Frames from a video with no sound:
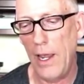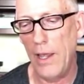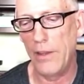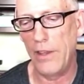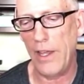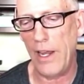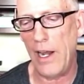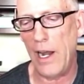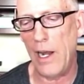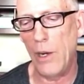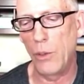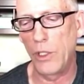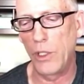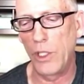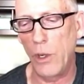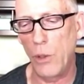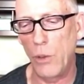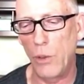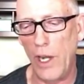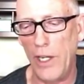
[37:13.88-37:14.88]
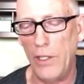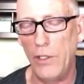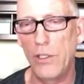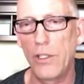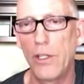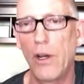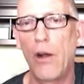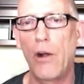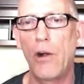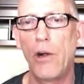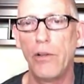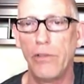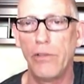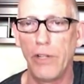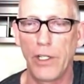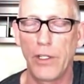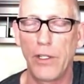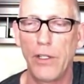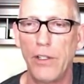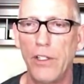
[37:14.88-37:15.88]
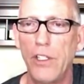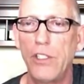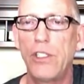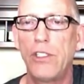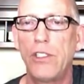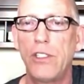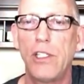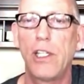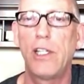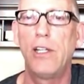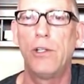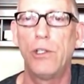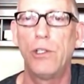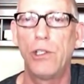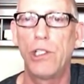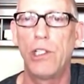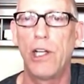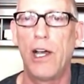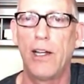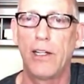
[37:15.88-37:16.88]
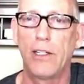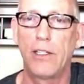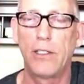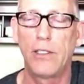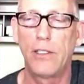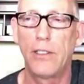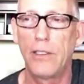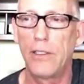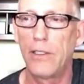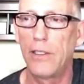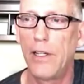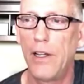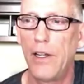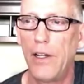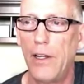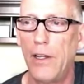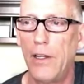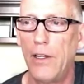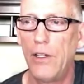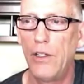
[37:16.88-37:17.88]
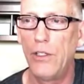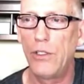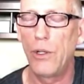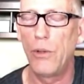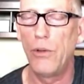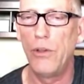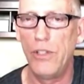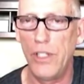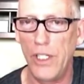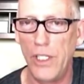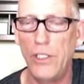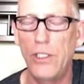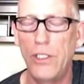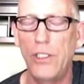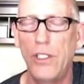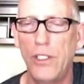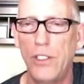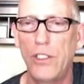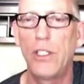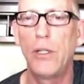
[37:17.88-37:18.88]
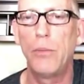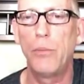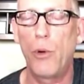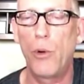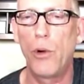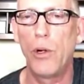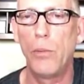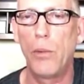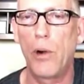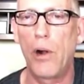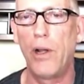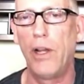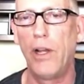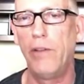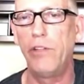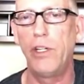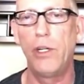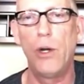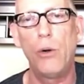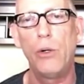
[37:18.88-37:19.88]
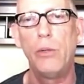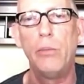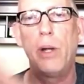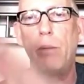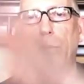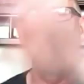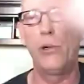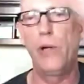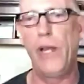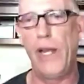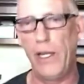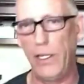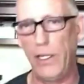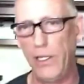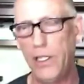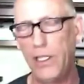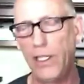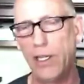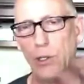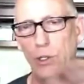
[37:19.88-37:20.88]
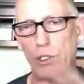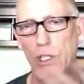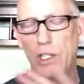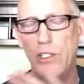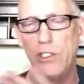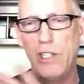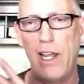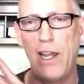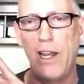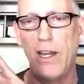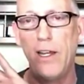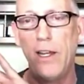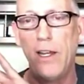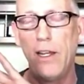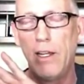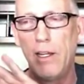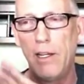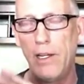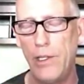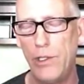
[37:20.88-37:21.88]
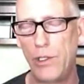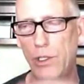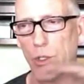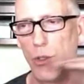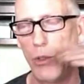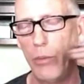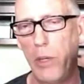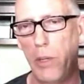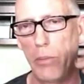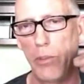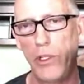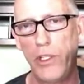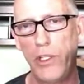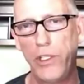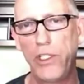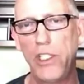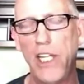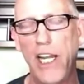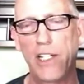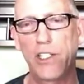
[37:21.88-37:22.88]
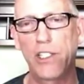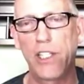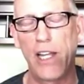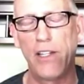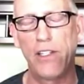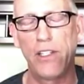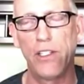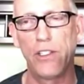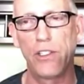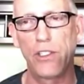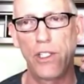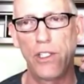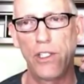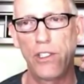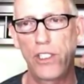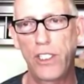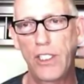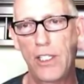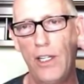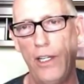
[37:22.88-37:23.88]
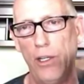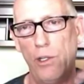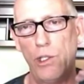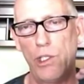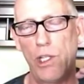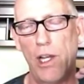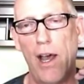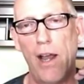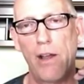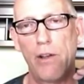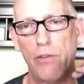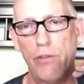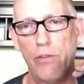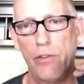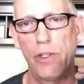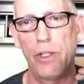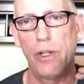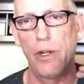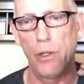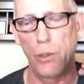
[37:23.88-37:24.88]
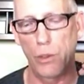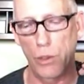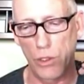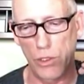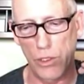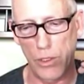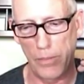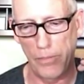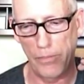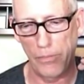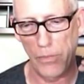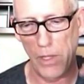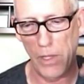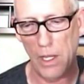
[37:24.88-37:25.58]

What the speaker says: And then I would go right to the heart of it. This is the kill shot. So this is the important part. If you don't remember anything else I say, just remember this next sentence. It's the kill shot for the hoax.